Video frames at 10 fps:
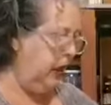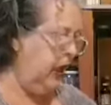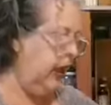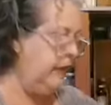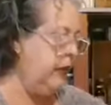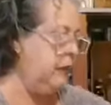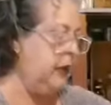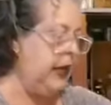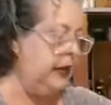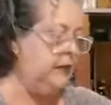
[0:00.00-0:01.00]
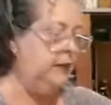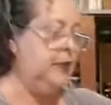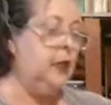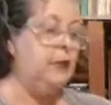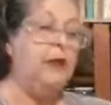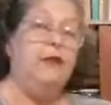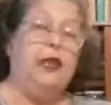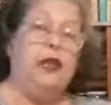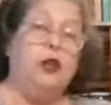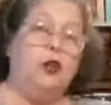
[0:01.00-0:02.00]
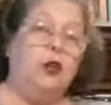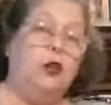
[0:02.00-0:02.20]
And then I'm going to add some of the vinegar